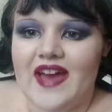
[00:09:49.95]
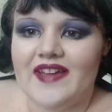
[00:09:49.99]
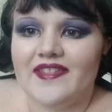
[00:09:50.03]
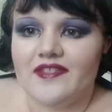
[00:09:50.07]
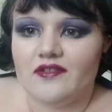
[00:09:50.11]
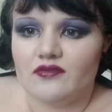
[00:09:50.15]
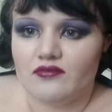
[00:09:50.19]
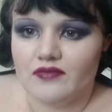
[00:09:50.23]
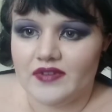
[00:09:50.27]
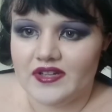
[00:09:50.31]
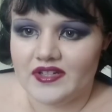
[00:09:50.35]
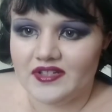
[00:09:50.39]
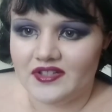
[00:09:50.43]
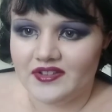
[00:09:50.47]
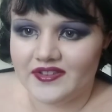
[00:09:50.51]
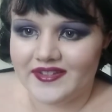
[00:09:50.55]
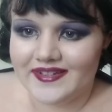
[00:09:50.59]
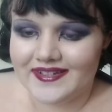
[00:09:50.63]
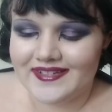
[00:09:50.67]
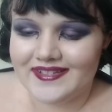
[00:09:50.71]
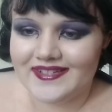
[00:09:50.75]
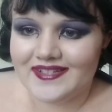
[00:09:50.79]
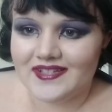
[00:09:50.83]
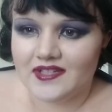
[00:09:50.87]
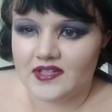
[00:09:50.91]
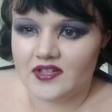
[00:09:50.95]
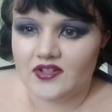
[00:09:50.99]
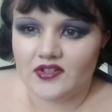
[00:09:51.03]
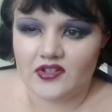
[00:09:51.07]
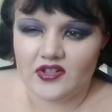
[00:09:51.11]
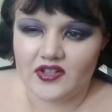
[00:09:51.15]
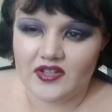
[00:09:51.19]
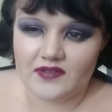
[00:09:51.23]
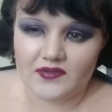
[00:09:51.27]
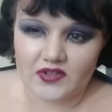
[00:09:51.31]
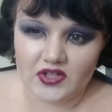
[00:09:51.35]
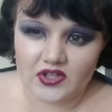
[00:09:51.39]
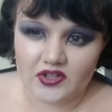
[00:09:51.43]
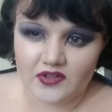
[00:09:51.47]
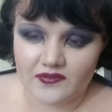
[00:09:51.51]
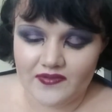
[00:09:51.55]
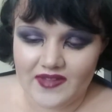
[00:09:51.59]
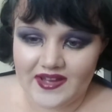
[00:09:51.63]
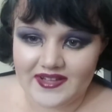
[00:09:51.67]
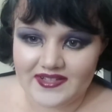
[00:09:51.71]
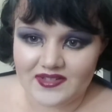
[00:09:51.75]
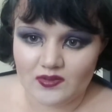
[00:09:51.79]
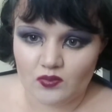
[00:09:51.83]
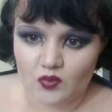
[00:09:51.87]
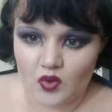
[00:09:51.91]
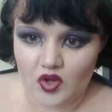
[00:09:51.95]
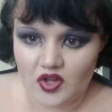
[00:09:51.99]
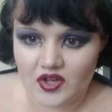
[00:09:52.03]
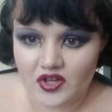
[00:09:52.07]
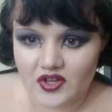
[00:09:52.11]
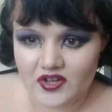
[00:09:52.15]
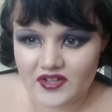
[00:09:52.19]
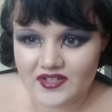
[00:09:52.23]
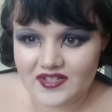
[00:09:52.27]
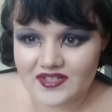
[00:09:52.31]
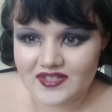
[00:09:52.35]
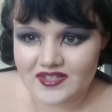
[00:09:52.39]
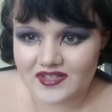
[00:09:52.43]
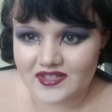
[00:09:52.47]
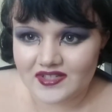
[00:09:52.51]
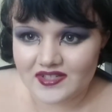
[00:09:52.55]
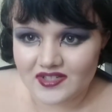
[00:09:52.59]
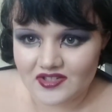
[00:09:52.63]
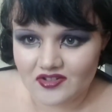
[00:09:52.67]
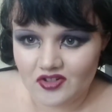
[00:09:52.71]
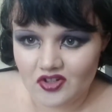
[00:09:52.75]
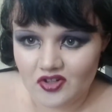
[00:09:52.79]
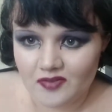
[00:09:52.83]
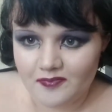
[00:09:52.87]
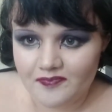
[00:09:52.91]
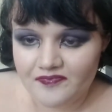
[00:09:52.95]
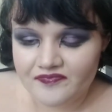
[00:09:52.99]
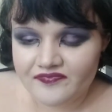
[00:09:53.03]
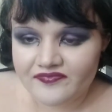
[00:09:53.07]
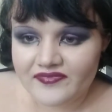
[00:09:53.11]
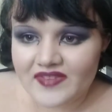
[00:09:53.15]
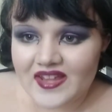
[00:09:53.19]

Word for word: etherealness I don't even know if that's a word to the song